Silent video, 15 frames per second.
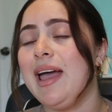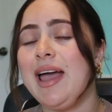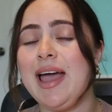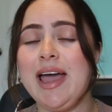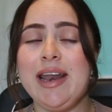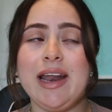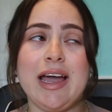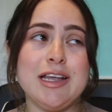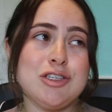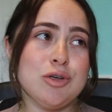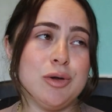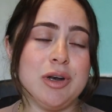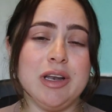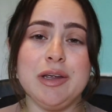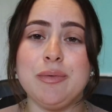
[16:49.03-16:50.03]
And I
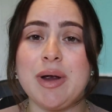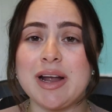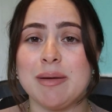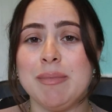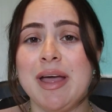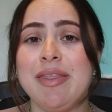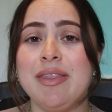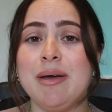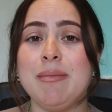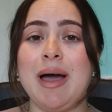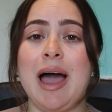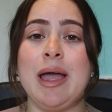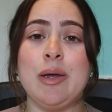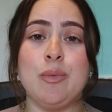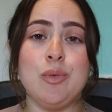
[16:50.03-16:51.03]
totally recommend them.
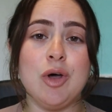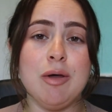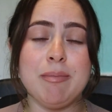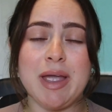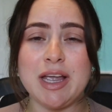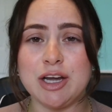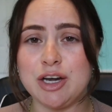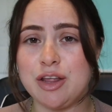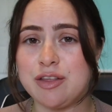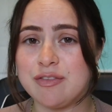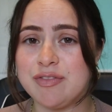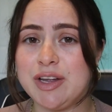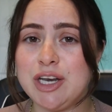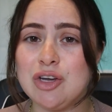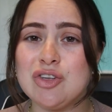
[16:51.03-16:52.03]
I will make another
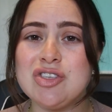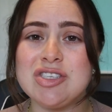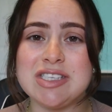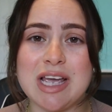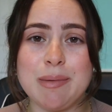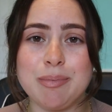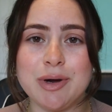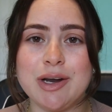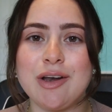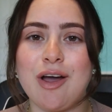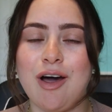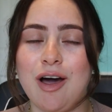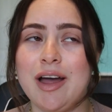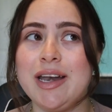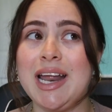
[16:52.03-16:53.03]
video separate
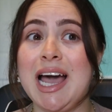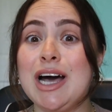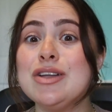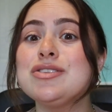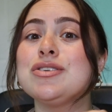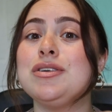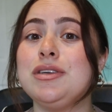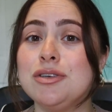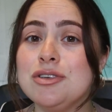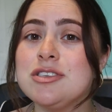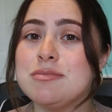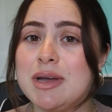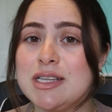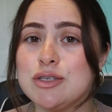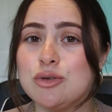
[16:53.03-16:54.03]
on how to use
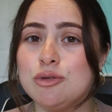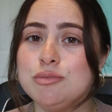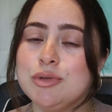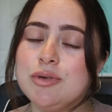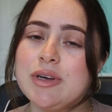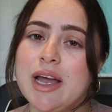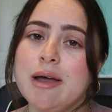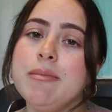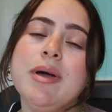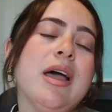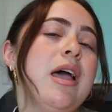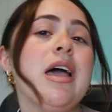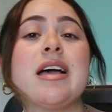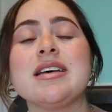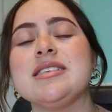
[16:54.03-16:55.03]
Med School Bootcamp,
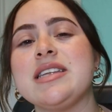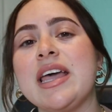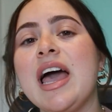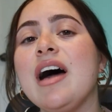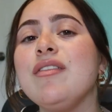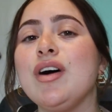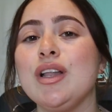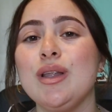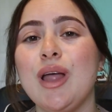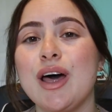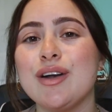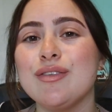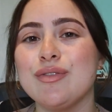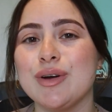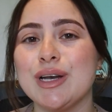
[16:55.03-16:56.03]
because they have a
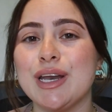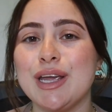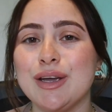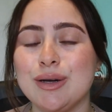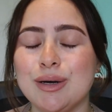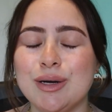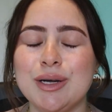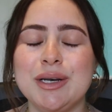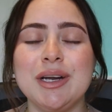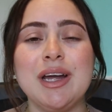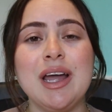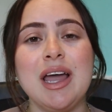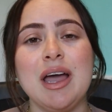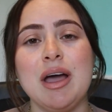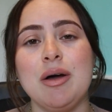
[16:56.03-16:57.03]
lot of really good
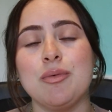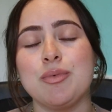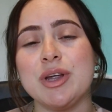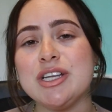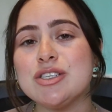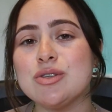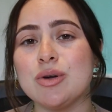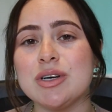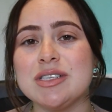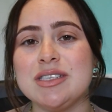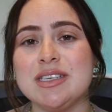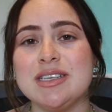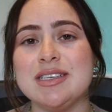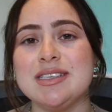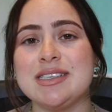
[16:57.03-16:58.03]

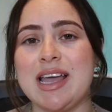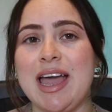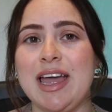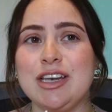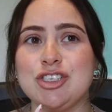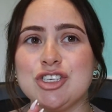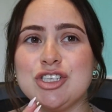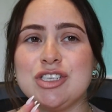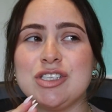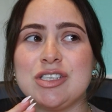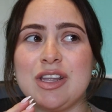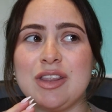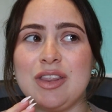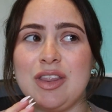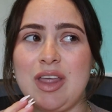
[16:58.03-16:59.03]
resources and just
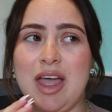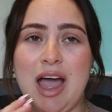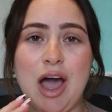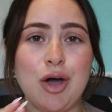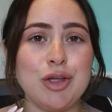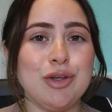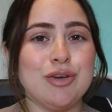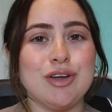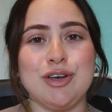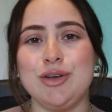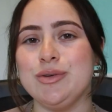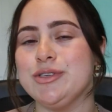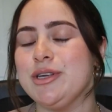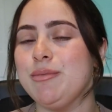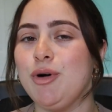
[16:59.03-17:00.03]
how you could
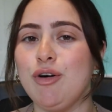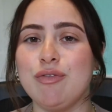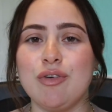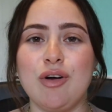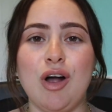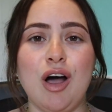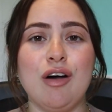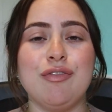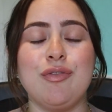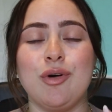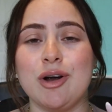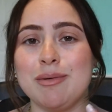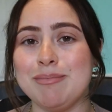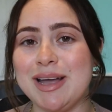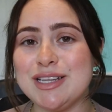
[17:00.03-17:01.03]
use them overall
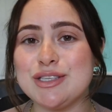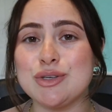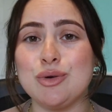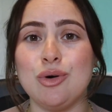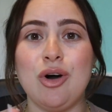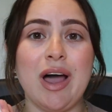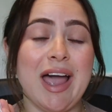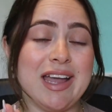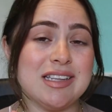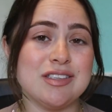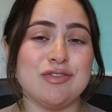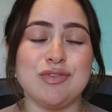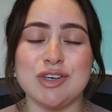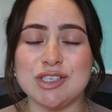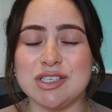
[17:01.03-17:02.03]
for med school and
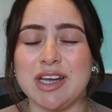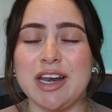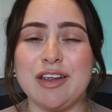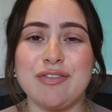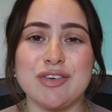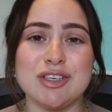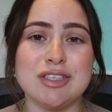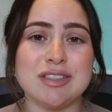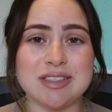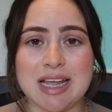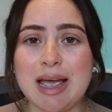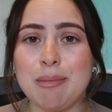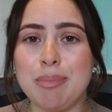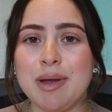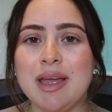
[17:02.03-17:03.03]
for studying for
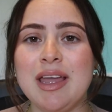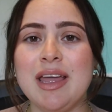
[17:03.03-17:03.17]
STEP,